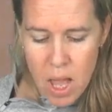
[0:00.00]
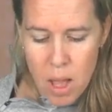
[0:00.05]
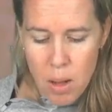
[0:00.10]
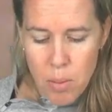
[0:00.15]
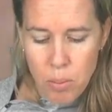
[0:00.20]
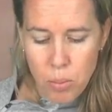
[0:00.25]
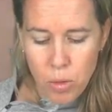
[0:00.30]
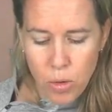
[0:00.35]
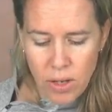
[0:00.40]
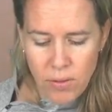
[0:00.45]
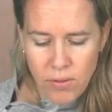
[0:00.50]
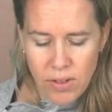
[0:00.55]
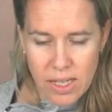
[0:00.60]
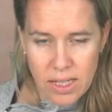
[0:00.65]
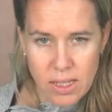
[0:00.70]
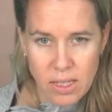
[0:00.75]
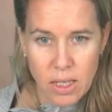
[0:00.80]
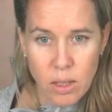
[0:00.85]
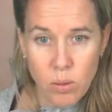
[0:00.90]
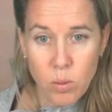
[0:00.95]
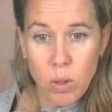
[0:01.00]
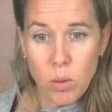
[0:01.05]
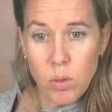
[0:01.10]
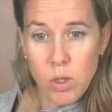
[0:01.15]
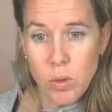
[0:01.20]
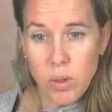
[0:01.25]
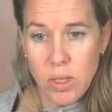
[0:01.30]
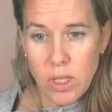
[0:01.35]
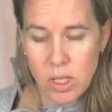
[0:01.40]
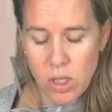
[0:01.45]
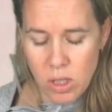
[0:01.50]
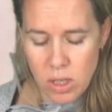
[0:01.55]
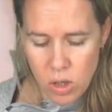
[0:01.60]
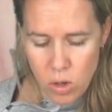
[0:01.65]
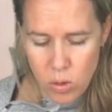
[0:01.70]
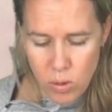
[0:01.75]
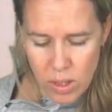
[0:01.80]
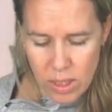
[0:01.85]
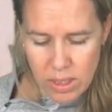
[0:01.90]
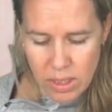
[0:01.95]
Previously, we were doing two
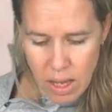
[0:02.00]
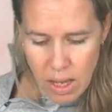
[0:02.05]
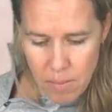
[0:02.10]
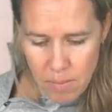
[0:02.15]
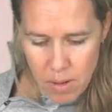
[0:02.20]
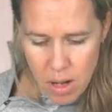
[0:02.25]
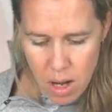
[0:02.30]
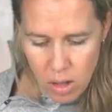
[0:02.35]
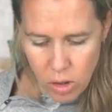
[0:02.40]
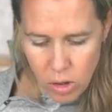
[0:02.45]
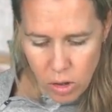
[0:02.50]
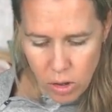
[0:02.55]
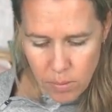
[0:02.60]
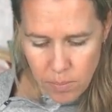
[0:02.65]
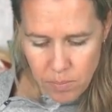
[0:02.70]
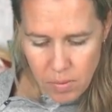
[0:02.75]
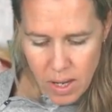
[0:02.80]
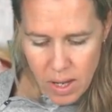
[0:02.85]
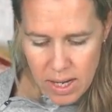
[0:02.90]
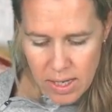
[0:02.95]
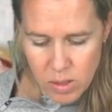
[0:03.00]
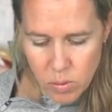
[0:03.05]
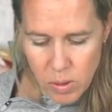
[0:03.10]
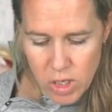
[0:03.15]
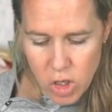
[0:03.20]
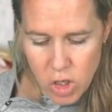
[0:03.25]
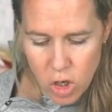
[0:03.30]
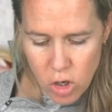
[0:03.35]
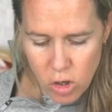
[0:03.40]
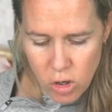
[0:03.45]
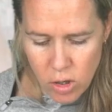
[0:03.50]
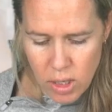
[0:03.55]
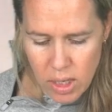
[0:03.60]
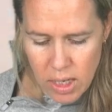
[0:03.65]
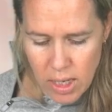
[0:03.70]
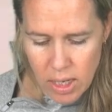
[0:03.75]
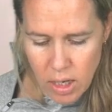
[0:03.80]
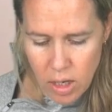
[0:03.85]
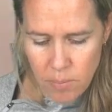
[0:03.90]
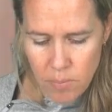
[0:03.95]
of the same color. As we turn
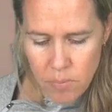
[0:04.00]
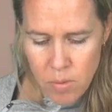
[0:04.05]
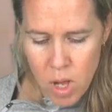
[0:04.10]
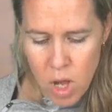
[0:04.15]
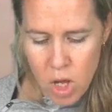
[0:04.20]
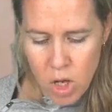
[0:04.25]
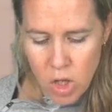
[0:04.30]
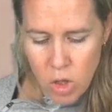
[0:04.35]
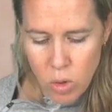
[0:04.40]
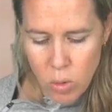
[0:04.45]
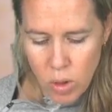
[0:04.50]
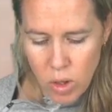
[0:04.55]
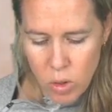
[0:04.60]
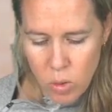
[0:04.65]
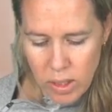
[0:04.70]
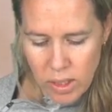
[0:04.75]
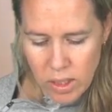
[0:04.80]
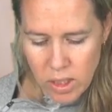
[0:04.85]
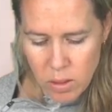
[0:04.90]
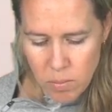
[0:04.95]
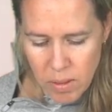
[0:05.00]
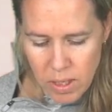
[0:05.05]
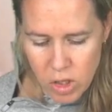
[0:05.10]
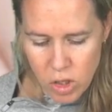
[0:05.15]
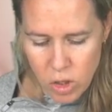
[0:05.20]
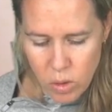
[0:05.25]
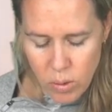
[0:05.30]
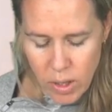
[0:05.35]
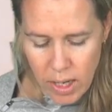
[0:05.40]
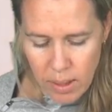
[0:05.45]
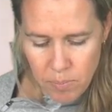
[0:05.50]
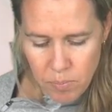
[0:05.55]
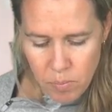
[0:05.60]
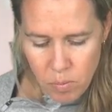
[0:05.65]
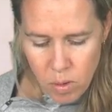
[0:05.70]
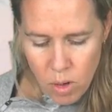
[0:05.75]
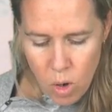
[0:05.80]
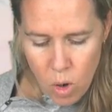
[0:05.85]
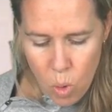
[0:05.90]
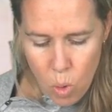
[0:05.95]
here, you are going to be doing
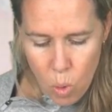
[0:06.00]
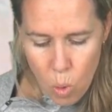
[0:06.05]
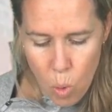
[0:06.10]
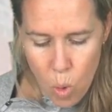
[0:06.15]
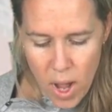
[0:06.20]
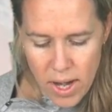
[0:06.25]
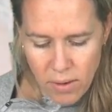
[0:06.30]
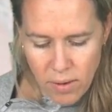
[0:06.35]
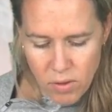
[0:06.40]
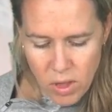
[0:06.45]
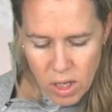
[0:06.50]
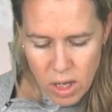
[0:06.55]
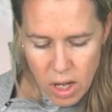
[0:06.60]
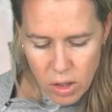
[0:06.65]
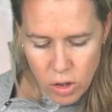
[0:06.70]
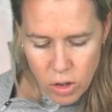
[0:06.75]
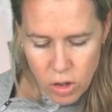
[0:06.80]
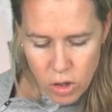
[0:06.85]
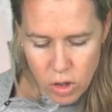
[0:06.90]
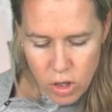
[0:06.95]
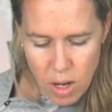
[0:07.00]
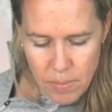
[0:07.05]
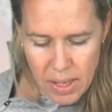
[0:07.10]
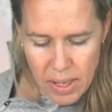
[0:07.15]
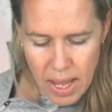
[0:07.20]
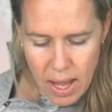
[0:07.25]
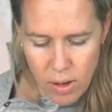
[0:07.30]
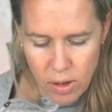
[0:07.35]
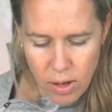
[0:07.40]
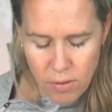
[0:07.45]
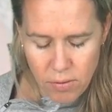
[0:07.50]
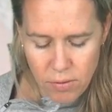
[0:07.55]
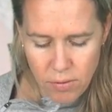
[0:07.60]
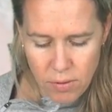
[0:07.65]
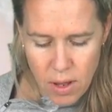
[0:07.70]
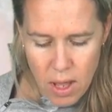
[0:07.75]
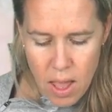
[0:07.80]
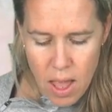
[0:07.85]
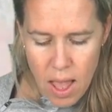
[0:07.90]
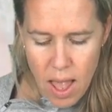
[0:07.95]
one of the color you're coming out of
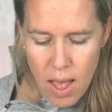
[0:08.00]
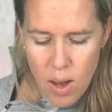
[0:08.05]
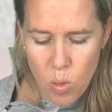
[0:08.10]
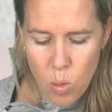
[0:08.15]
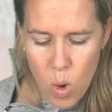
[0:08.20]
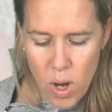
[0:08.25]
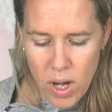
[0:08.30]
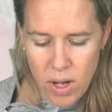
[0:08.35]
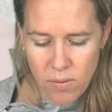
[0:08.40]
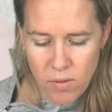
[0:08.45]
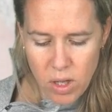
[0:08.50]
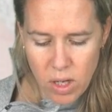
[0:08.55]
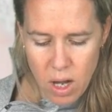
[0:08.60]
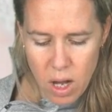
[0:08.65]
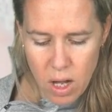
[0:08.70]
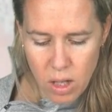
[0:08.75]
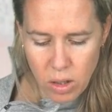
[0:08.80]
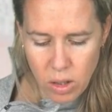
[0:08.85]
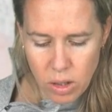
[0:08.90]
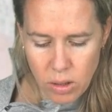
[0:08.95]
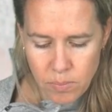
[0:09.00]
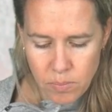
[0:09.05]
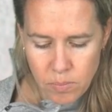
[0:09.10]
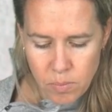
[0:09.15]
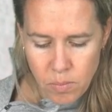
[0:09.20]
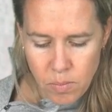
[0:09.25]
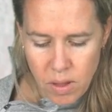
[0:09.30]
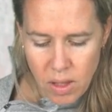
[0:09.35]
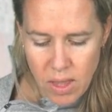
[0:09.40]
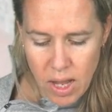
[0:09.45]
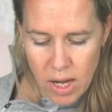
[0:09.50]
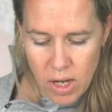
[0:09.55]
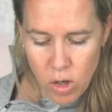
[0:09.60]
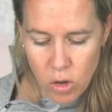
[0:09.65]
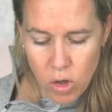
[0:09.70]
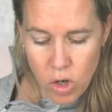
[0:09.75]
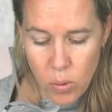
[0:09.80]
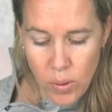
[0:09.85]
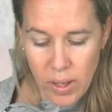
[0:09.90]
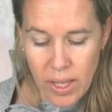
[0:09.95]
and one of the color that you're
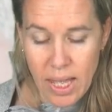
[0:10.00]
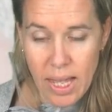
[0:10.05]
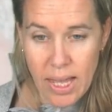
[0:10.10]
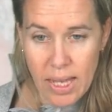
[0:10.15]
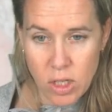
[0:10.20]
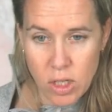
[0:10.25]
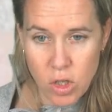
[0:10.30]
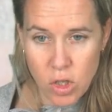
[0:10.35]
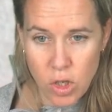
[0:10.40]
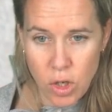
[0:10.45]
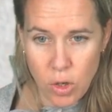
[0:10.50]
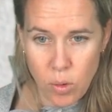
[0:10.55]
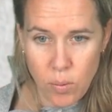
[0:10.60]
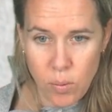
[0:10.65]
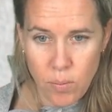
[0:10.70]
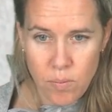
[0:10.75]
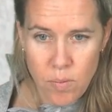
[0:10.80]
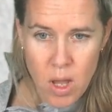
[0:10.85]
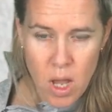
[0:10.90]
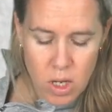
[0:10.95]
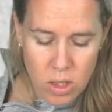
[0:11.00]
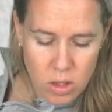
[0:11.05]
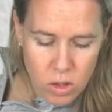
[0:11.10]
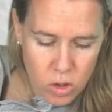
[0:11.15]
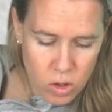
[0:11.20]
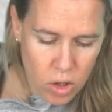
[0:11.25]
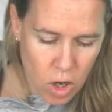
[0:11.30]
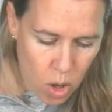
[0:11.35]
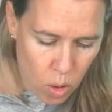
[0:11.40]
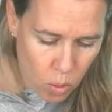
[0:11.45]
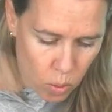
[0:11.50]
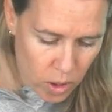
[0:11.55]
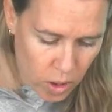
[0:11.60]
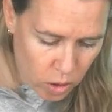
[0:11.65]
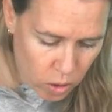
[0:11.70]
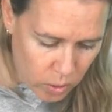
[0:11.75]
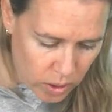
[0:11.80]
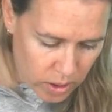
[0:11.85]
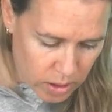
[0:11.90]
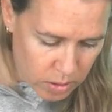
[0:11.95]
going into. So we are
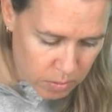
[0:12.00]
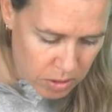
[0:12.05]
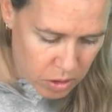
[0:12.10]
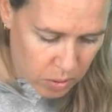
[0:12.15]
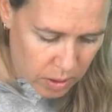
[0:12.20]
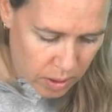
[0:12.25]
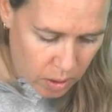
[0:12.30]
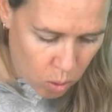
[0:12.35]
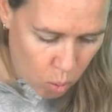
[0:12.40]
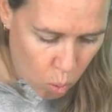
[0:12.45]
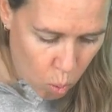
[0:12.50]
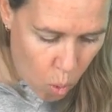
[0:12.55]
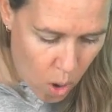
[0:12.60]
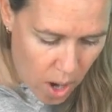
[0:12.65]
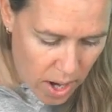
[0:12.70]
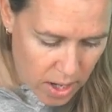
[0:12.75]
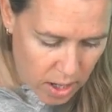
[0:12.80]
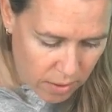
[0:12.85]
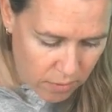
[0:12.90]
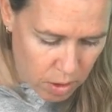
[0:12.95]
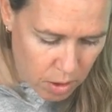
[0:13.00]
going to be doing one of the